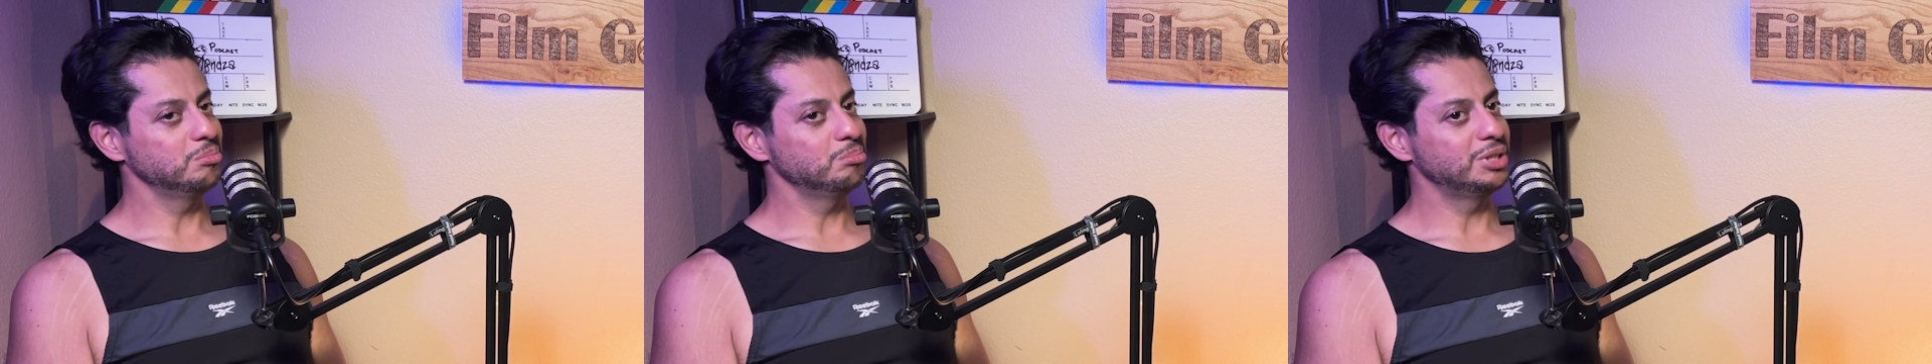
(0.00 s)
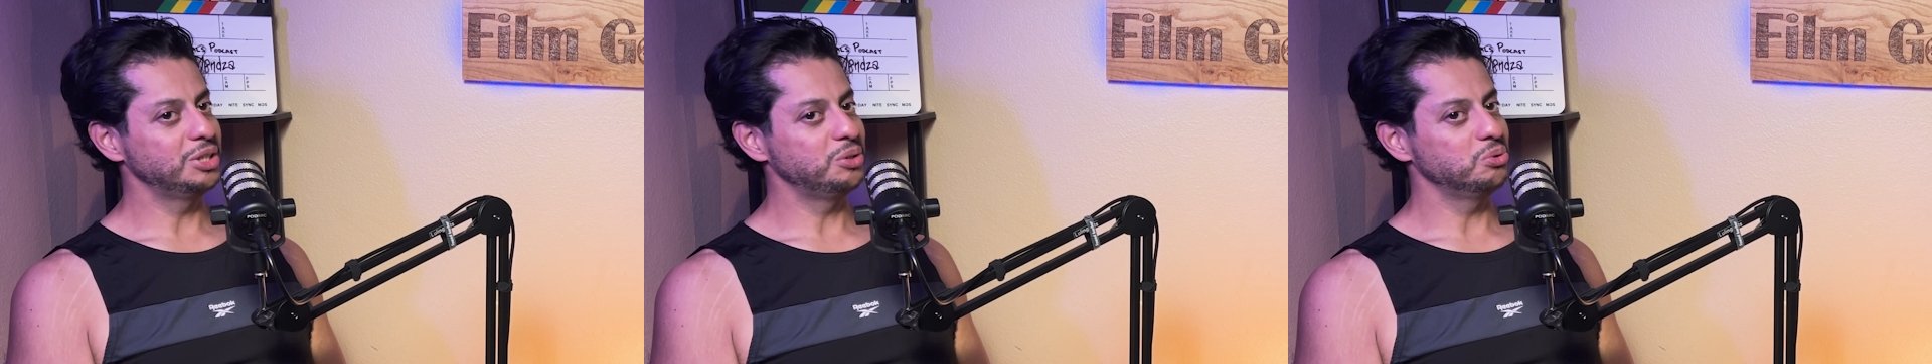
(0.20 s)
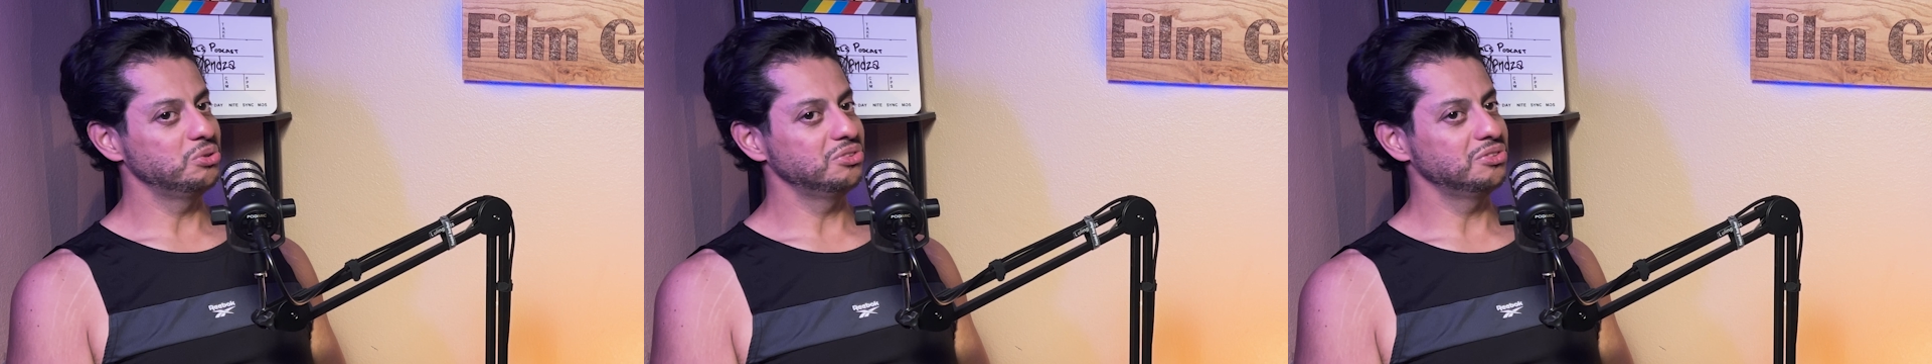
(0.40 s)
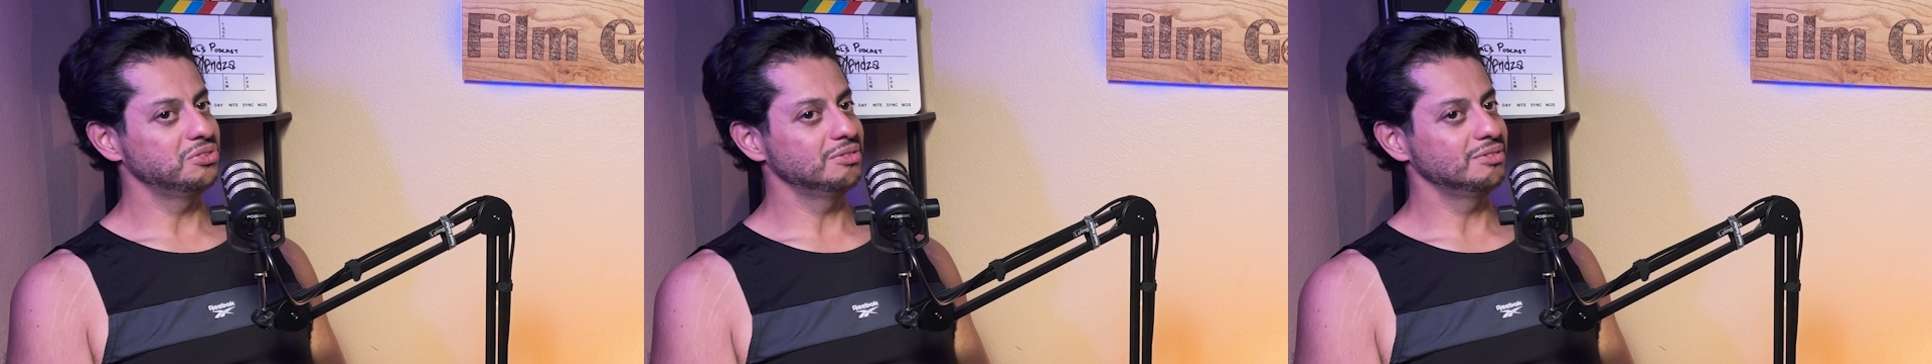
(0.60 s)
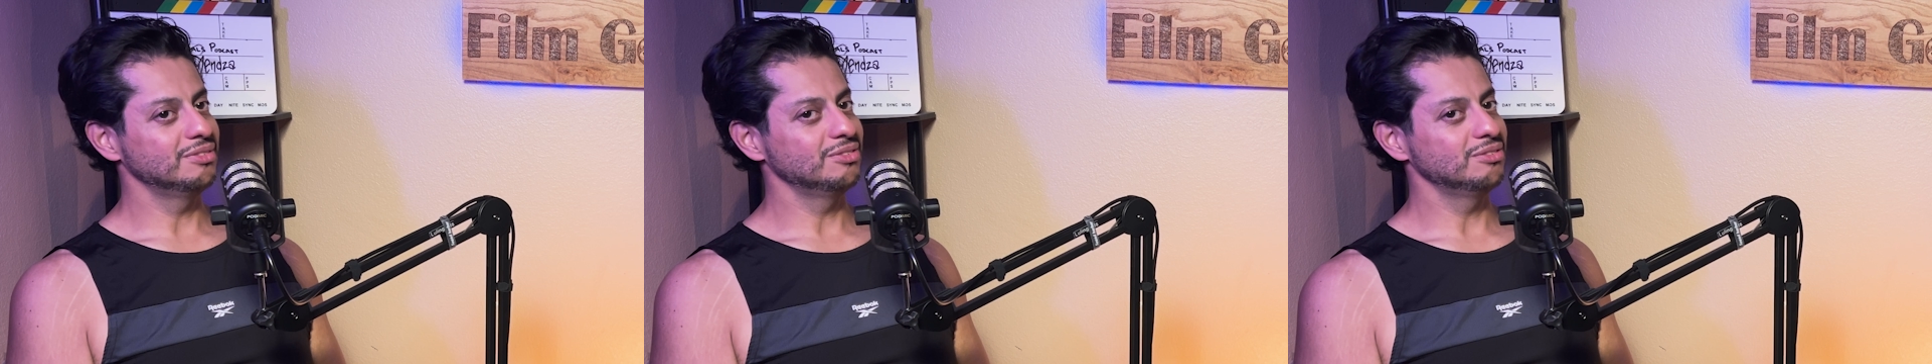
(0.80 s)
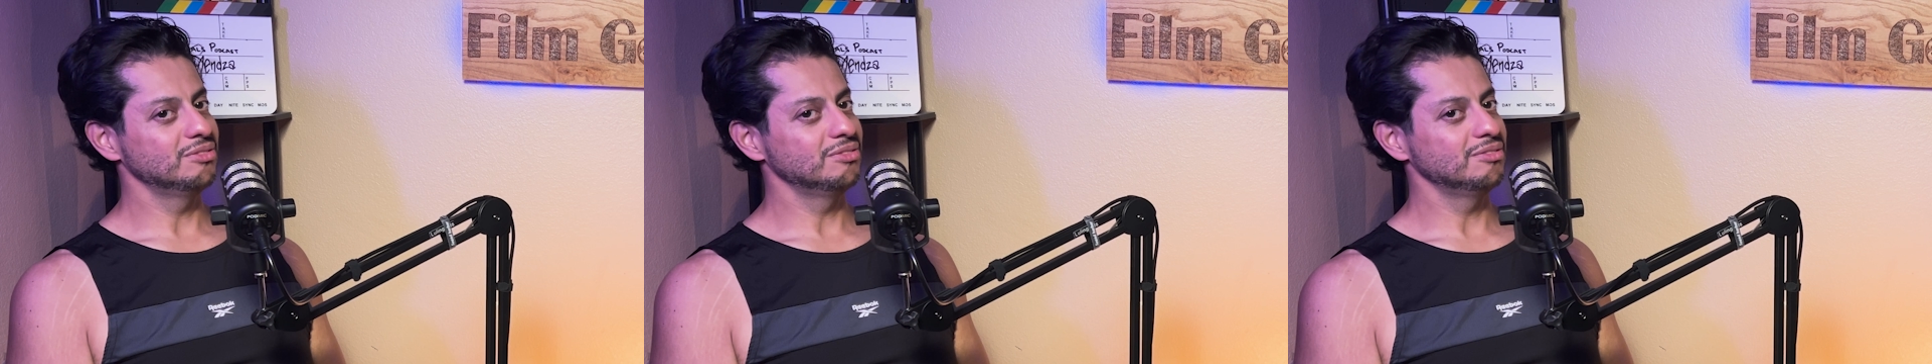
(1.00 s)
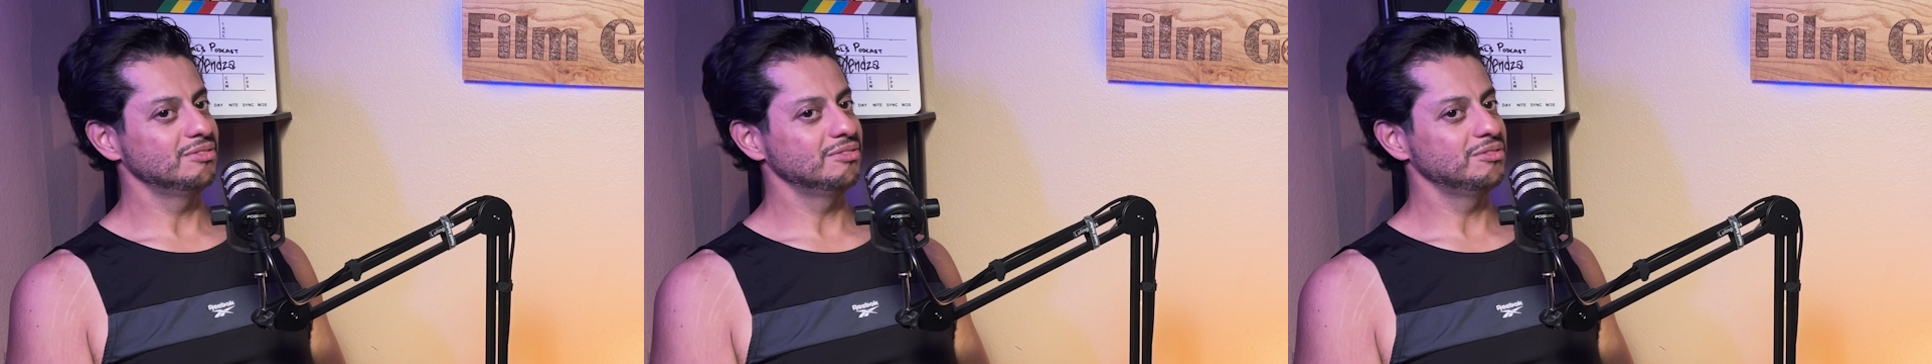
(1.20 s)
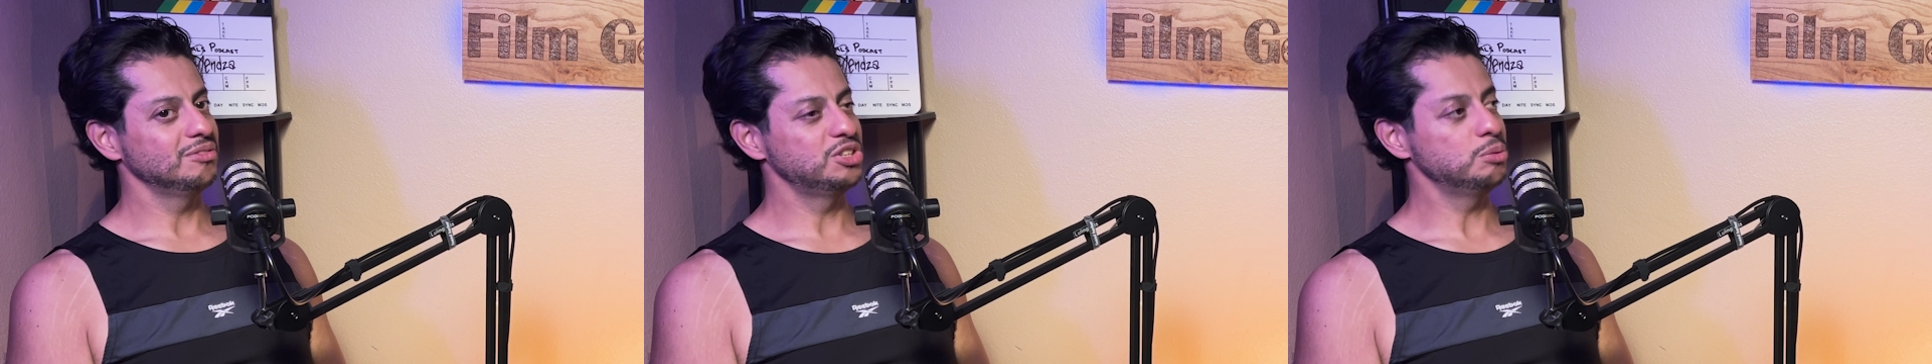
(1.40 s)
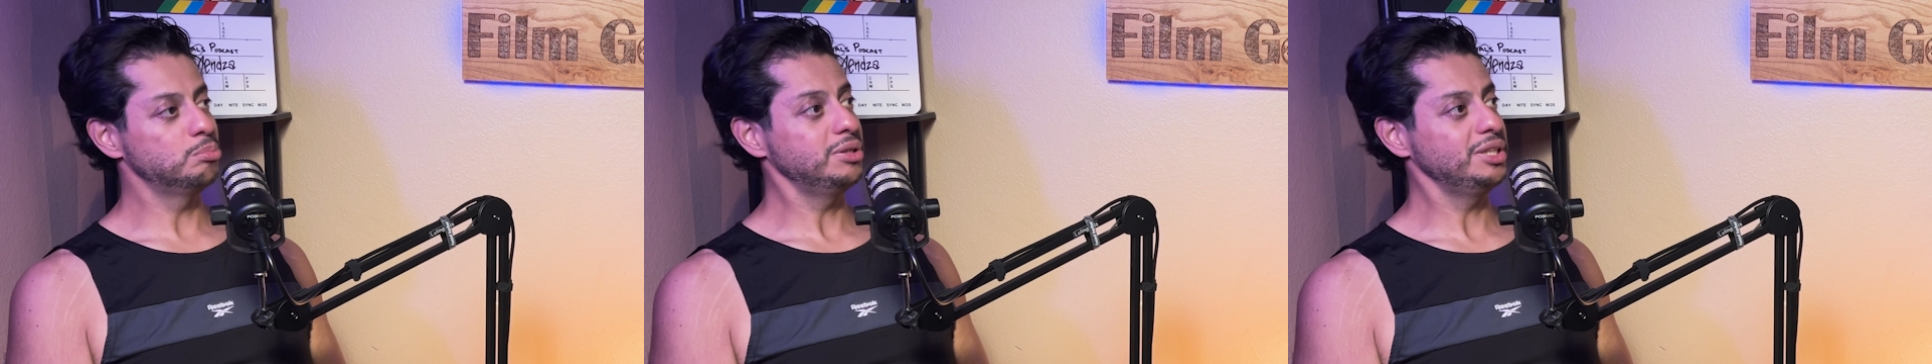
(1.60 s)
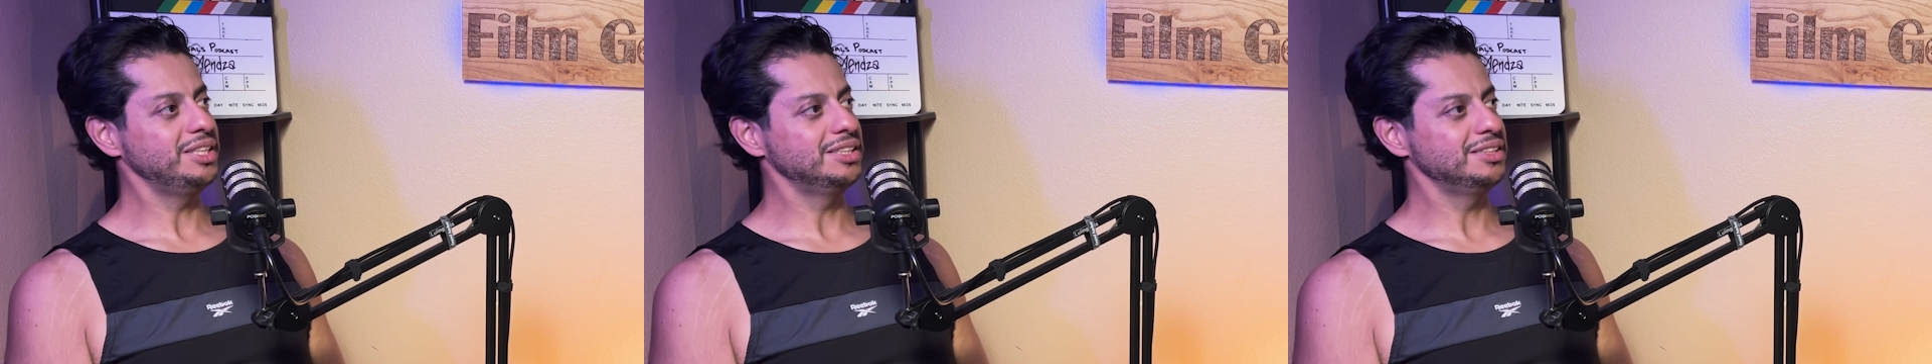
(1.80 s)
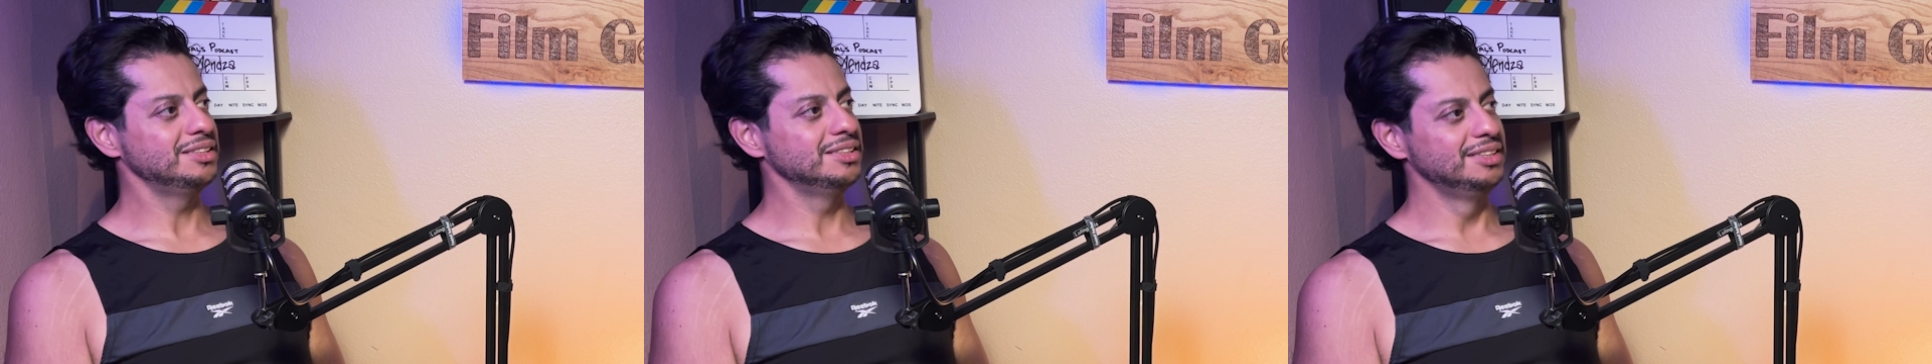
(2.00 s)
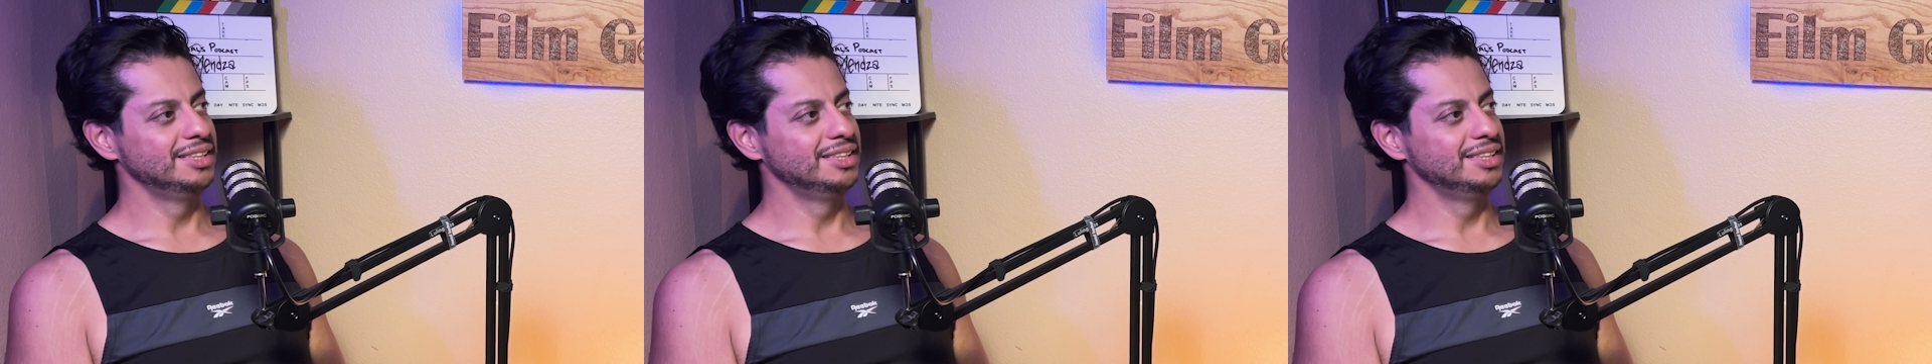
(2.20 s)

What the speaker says: but he was depleted.